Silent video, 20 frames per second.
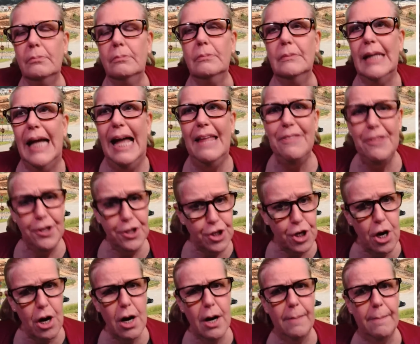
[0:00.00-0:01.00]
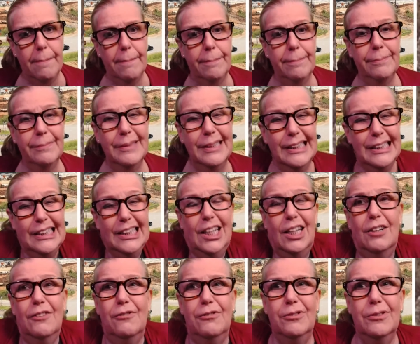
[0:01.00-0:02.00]
at the time,
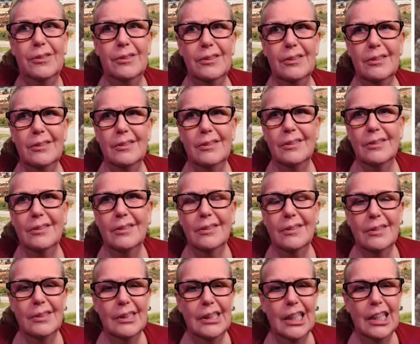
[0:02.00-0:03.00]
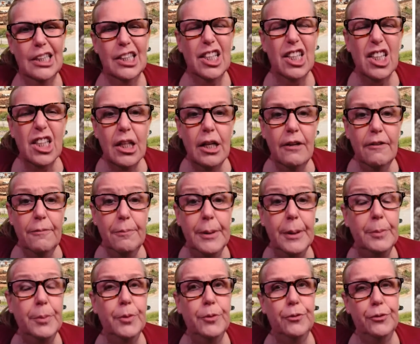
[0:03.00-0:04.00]
love, the love
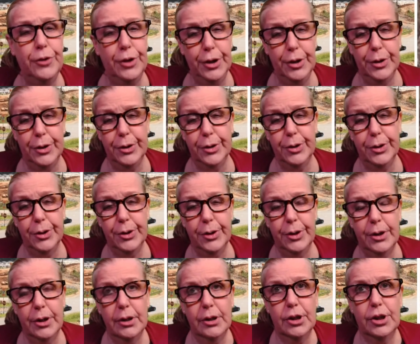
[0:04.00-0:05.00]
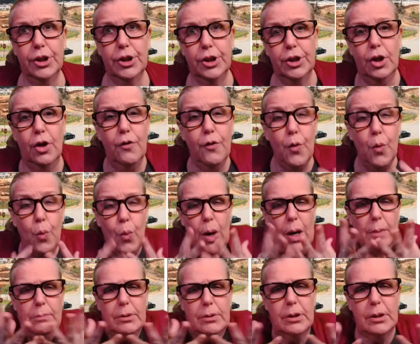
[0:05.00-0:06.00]
people feel so
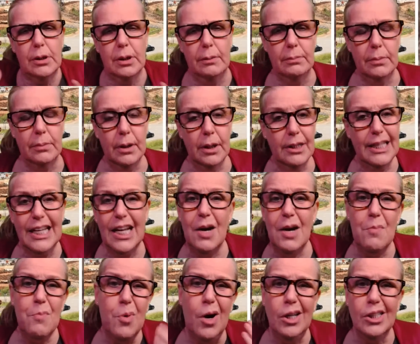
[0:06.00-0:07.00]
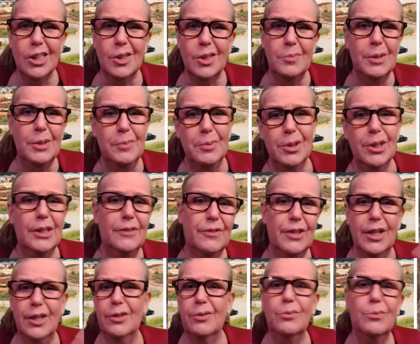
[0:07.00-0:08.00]
overwhelms them. They can't possibly believe
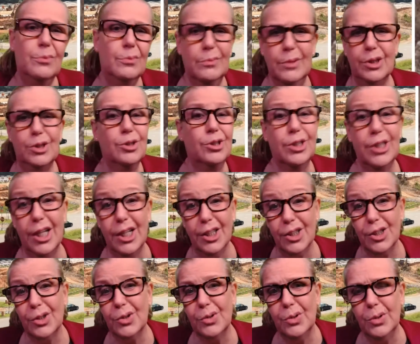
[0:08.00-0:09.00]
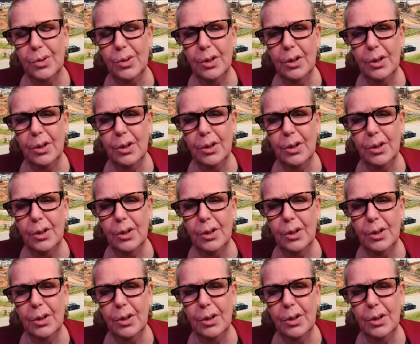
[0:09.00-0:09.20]
that what you're saying is true.